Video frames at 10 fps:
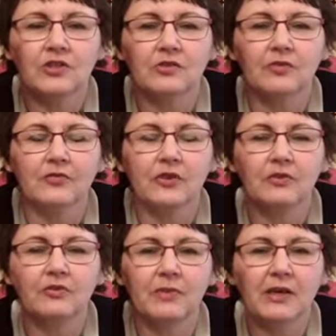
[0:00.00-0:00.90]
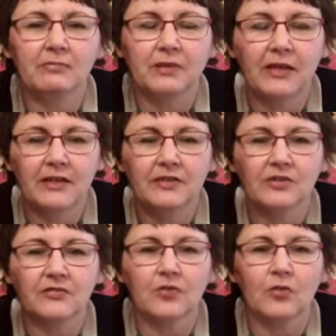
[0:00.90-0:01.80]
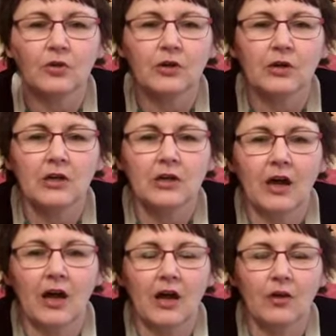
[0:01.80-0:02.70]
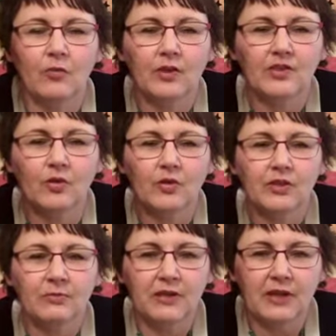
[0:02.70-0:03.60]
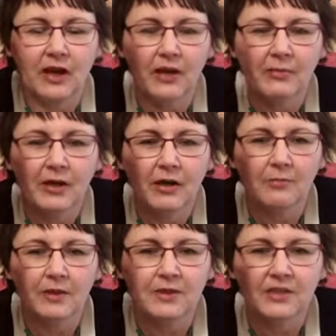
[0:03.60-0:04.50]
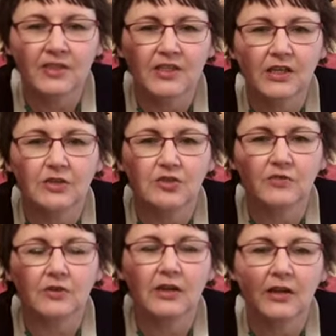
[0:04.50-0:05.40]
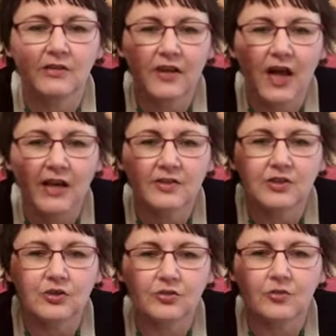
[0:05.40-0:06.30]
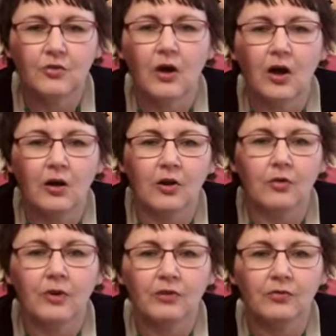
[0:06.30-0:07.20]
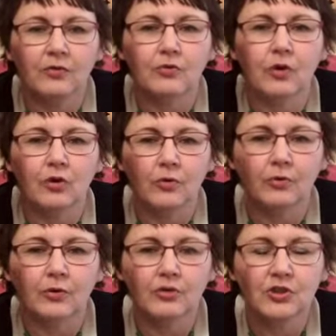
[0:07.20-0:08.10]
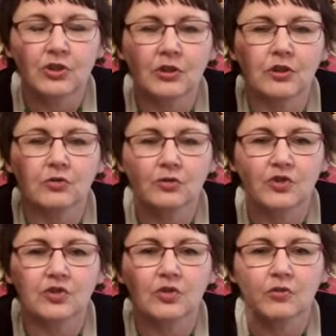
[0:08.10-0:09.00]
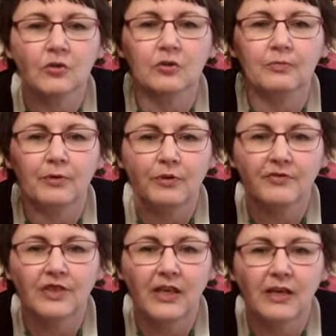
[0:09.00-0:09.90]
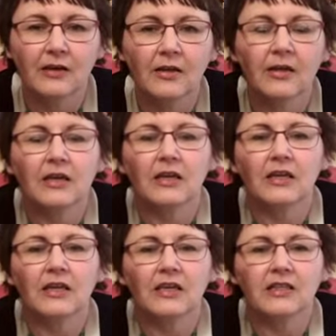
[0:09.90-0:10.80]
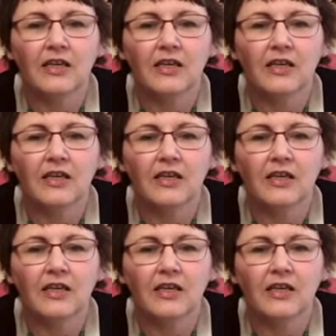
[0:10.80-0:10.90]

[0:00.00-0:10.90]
So if you've made plans for what's going to be coming up at this stage of your life as you are going through or approaching your solar birthday, it's